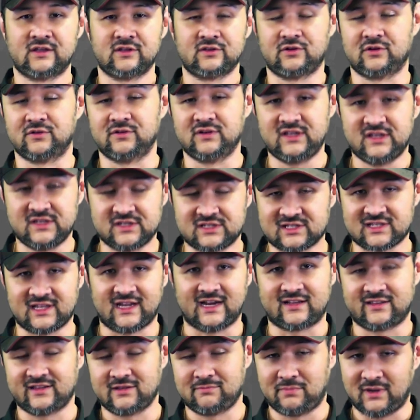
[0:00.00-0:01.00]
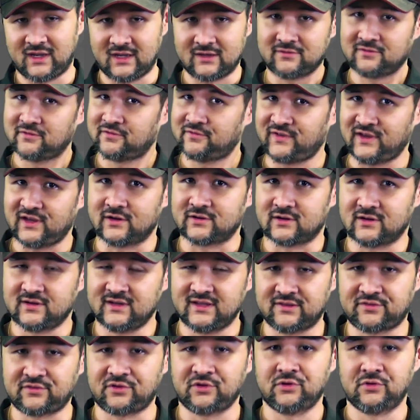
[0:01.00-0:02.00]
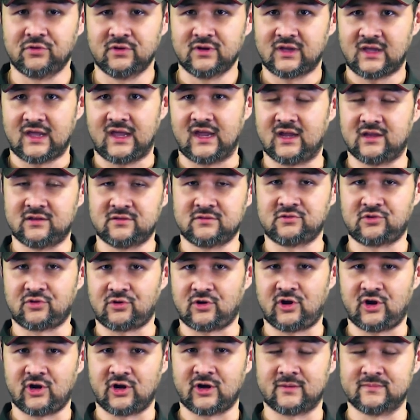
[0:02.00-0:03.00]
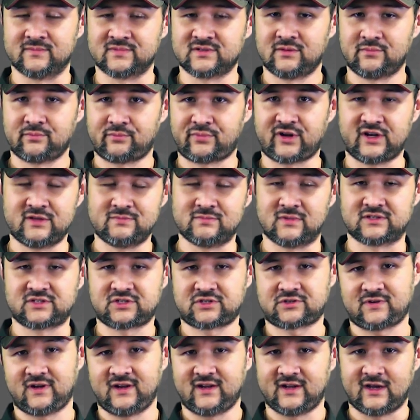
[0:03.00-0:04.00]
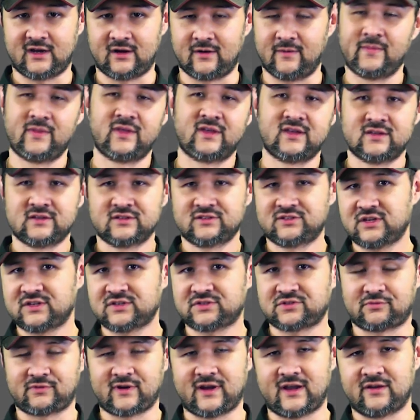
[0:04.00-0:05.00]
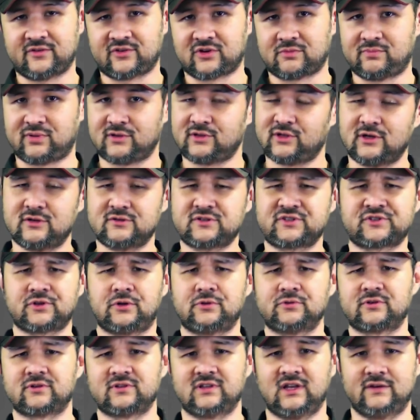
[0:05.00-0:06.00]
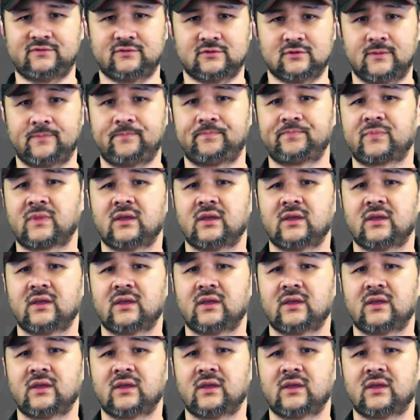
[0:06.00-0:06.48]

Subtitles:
your knees slightly bent, feet underneath you, and your arms pretty much straight out, just around or below shoulder level.